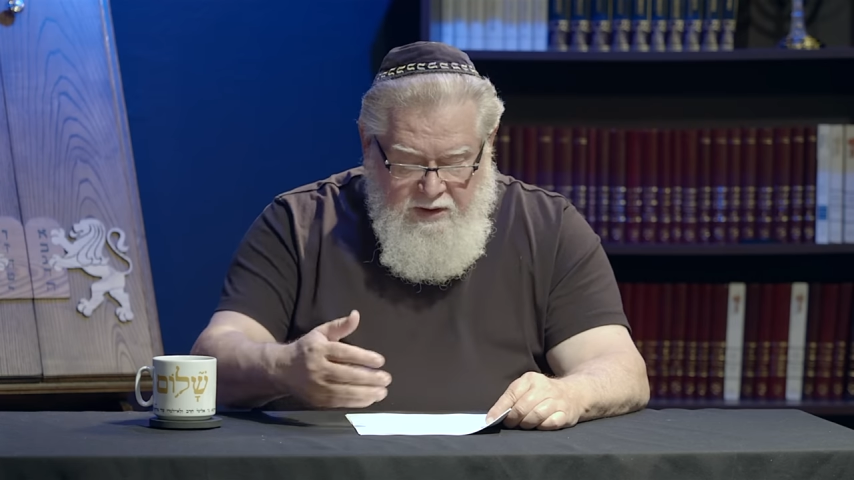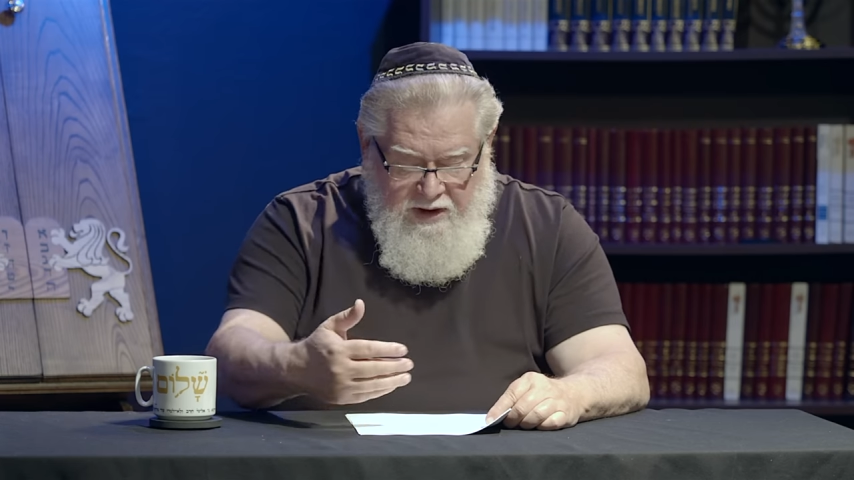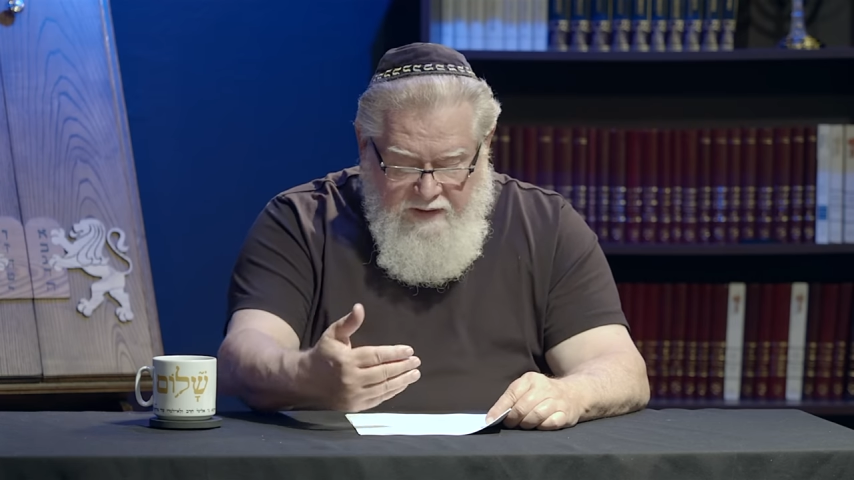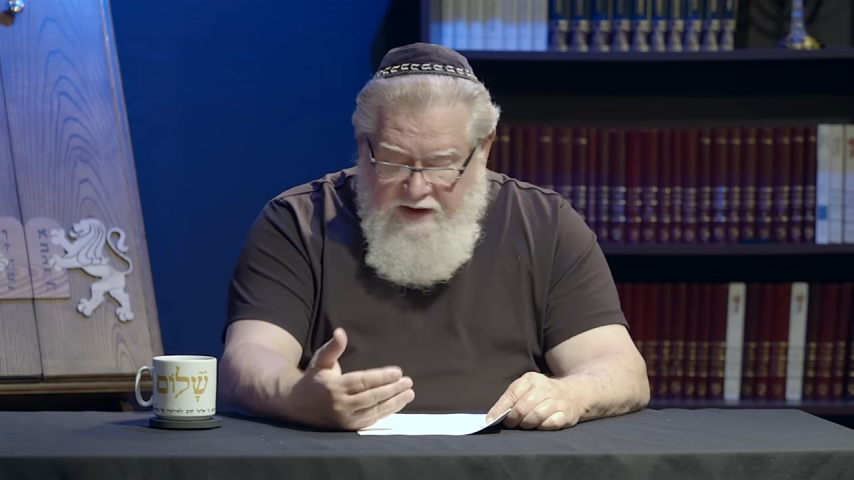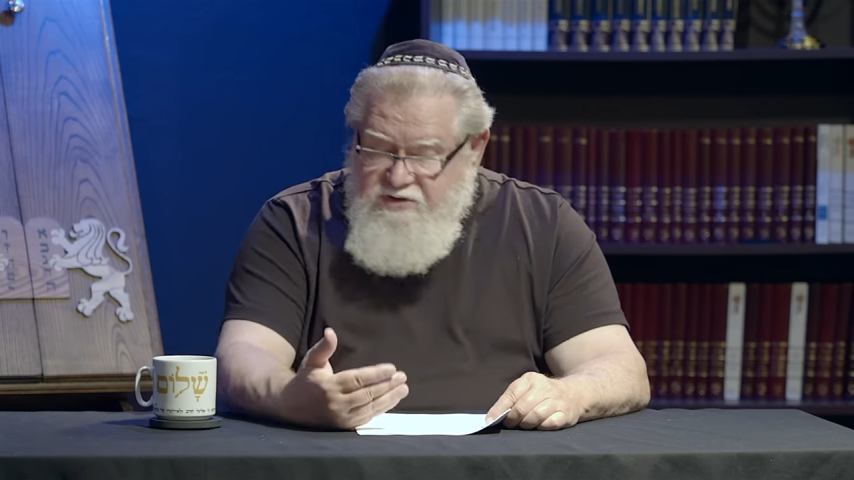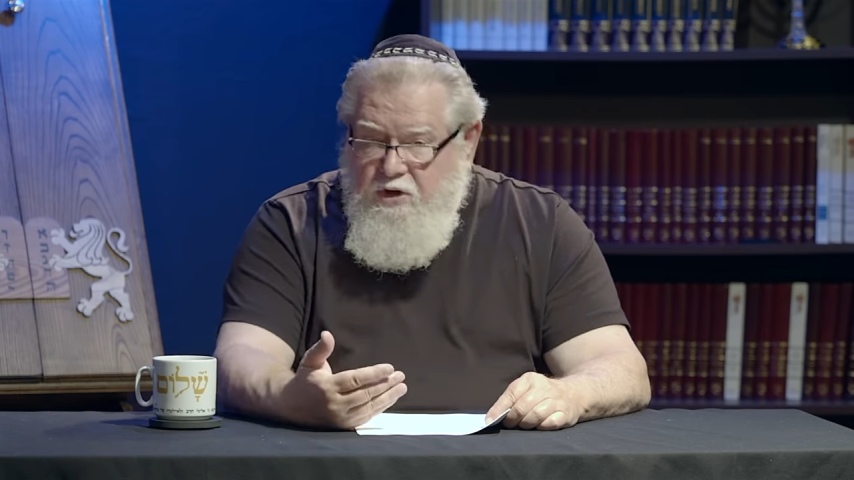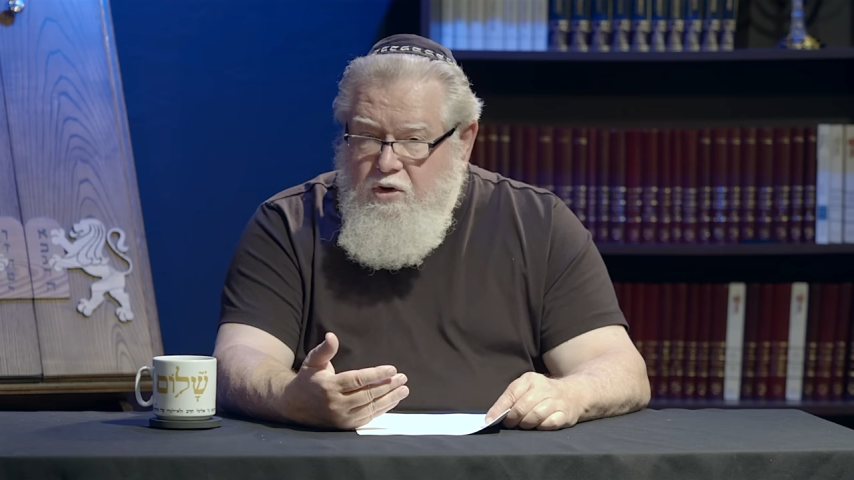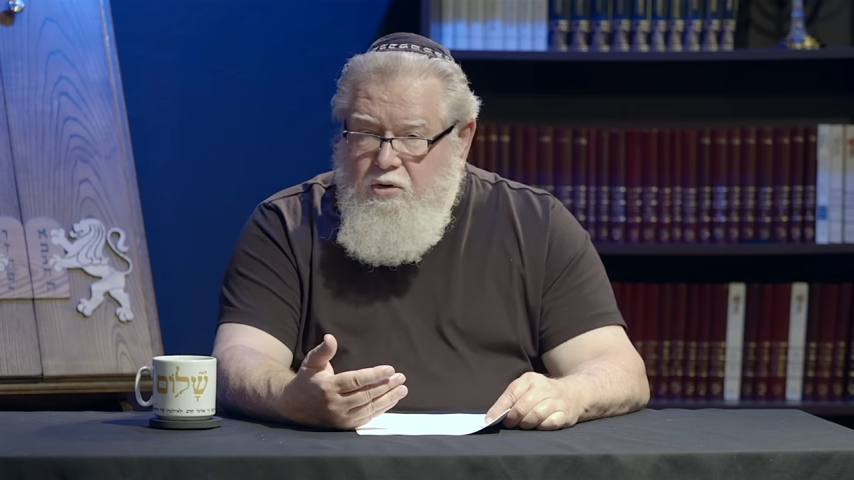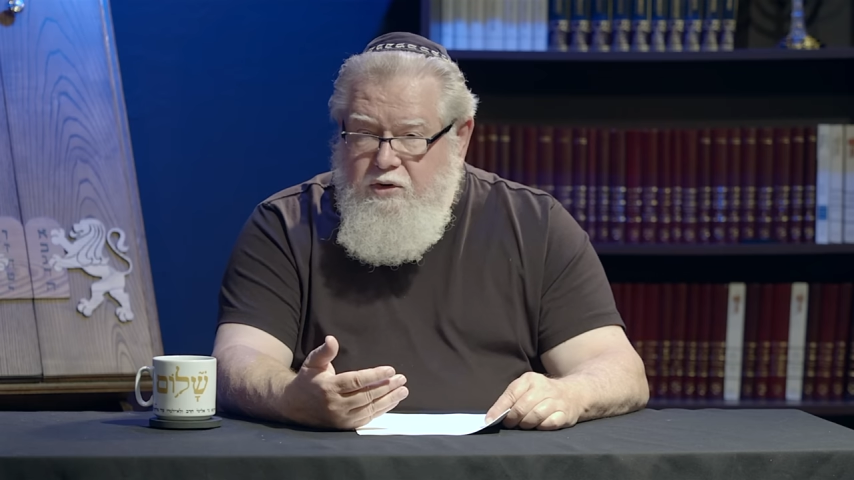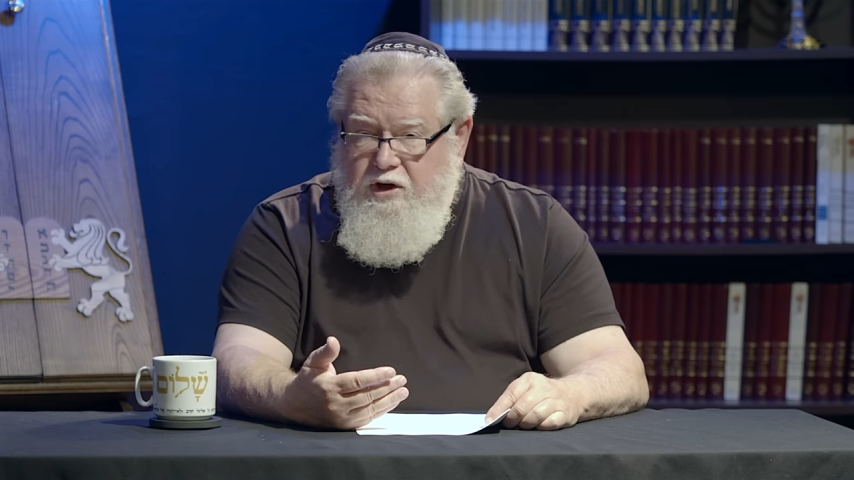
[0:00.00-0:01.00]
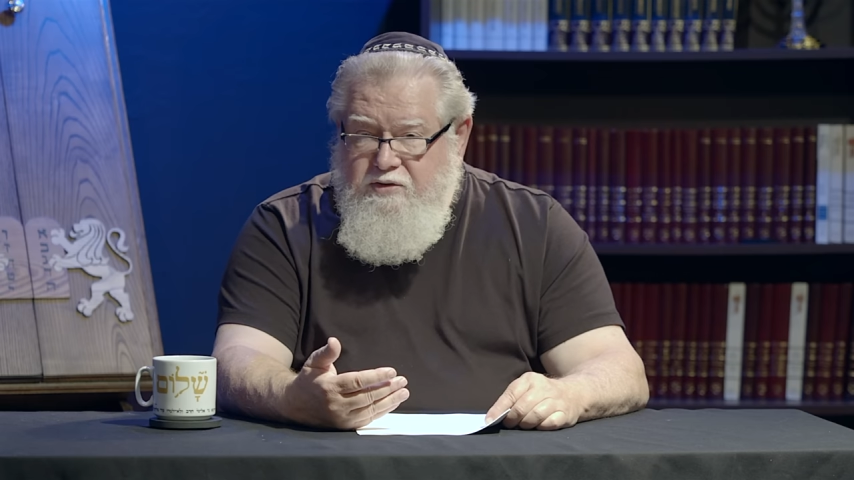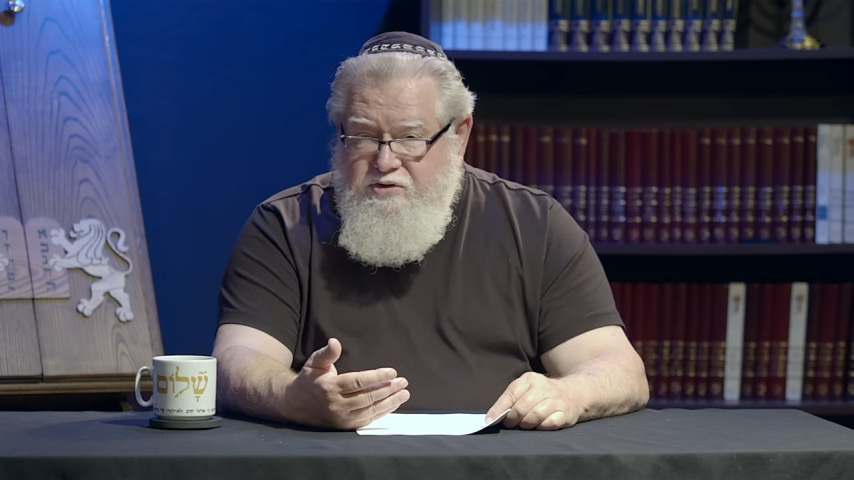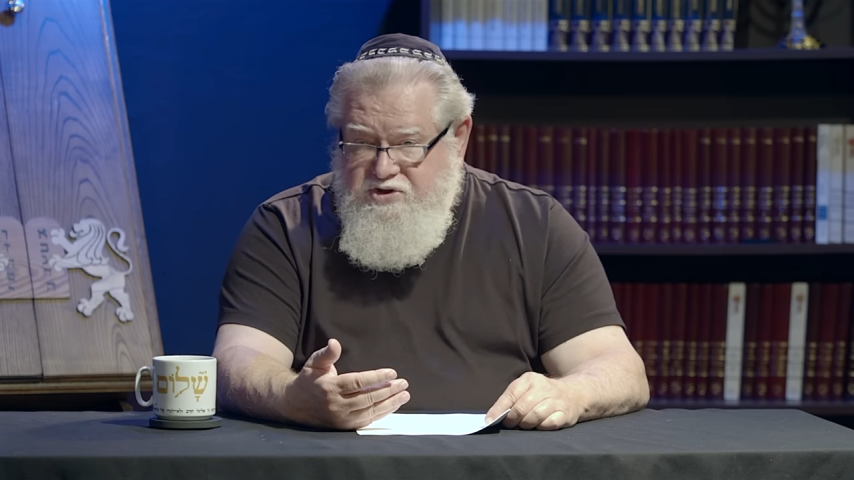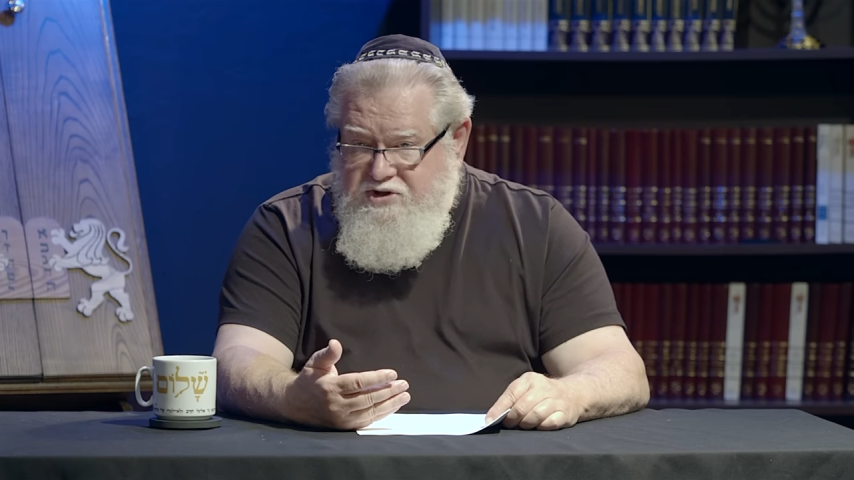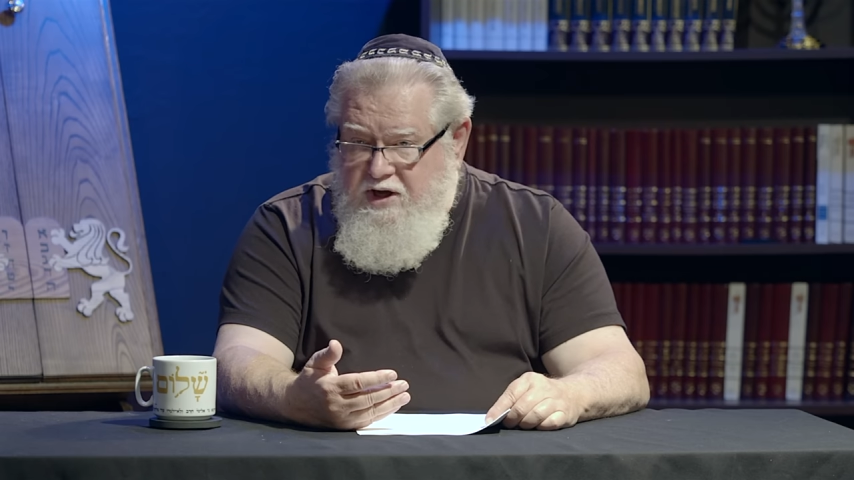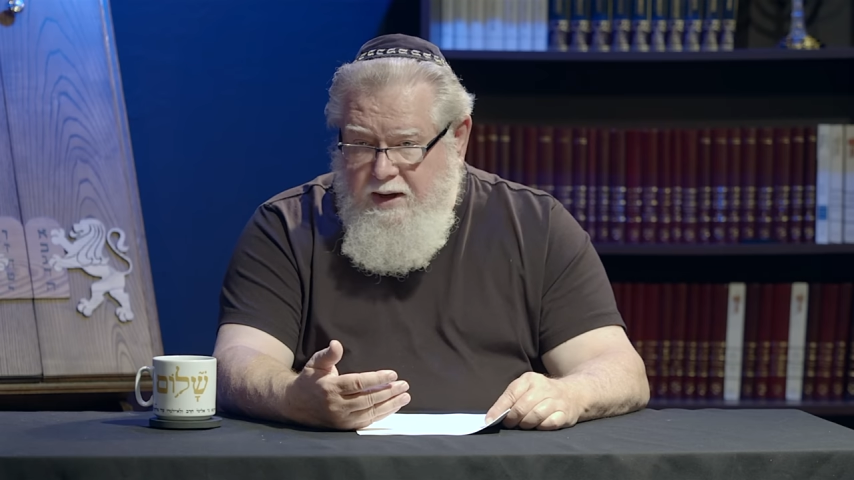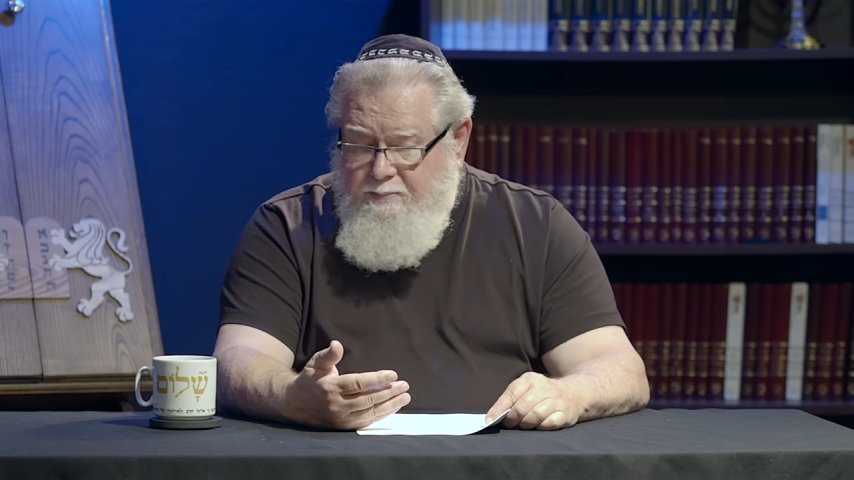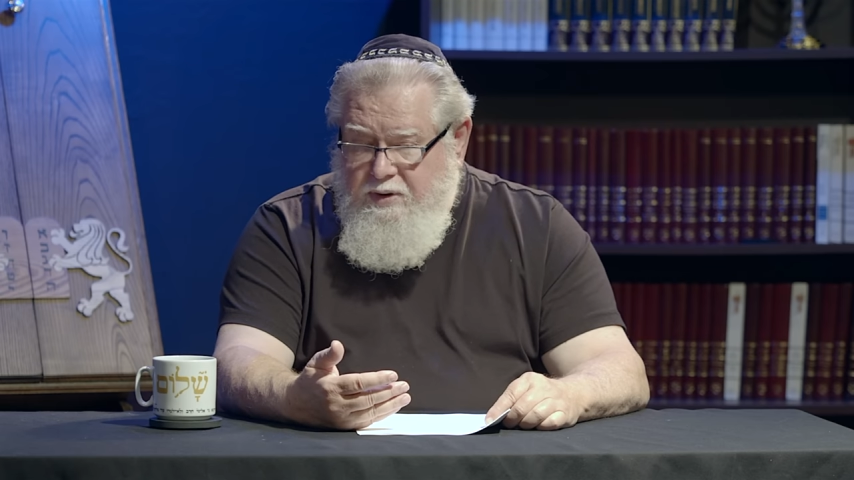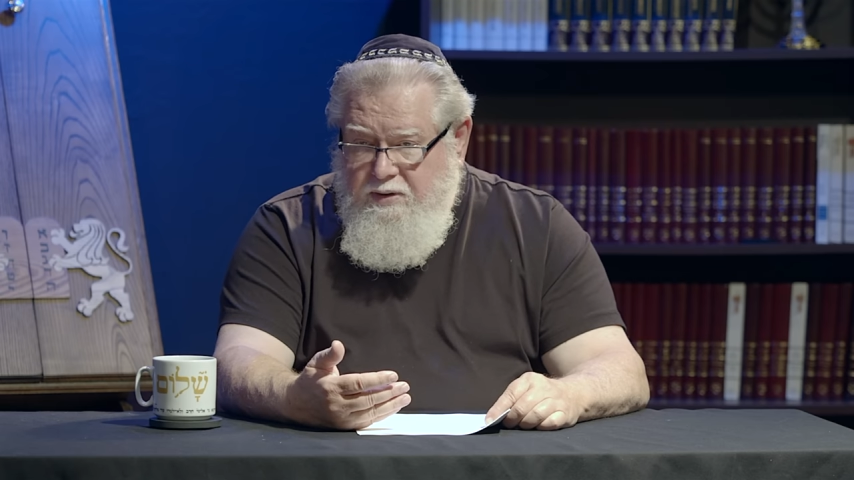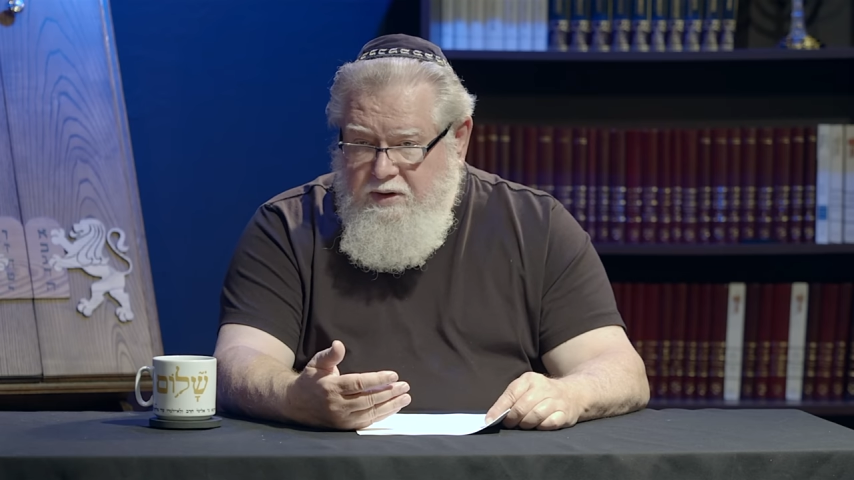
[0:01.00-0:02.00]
And that's a whole nother step